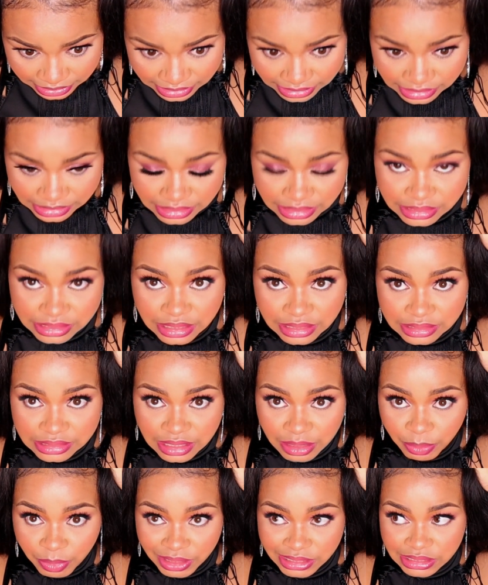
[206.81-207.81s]
This is a
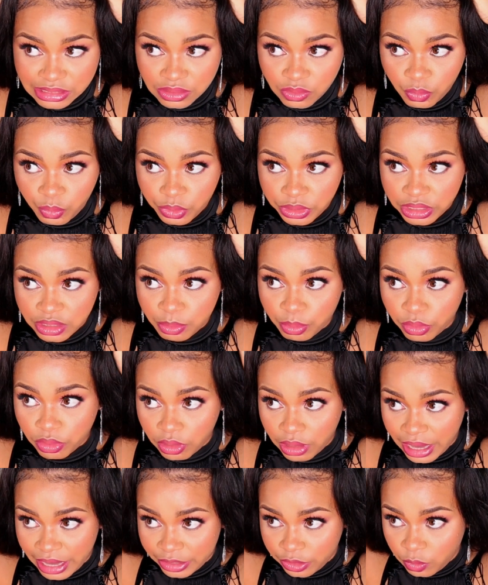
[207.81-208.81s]
center pattern wig,
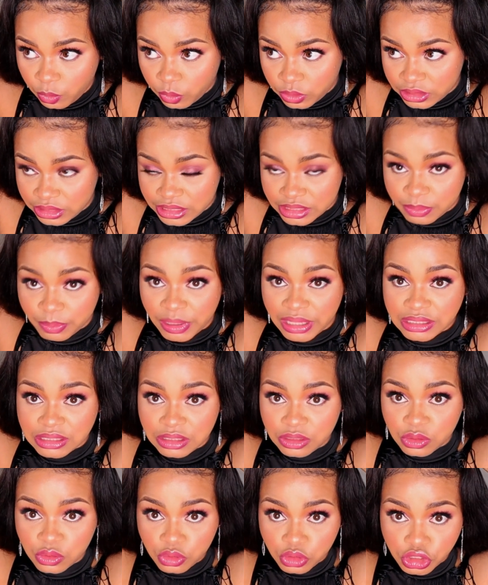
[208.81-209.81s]
but I don't want this
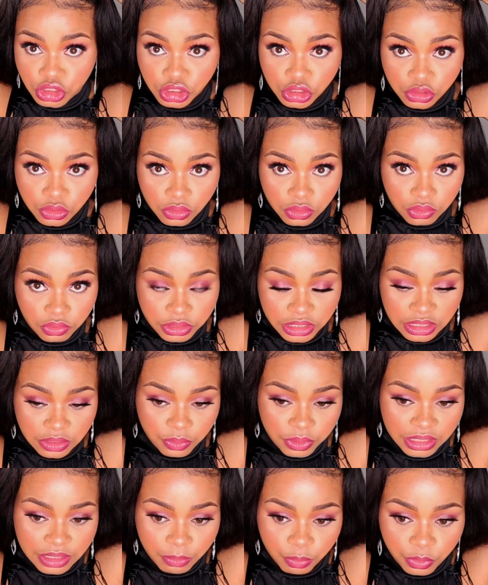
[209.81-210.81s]
pattern to show, okay,
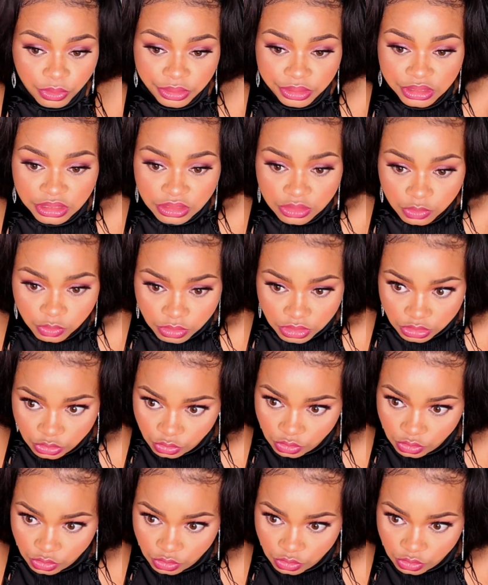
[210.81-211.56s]
when I'm wearing this wig.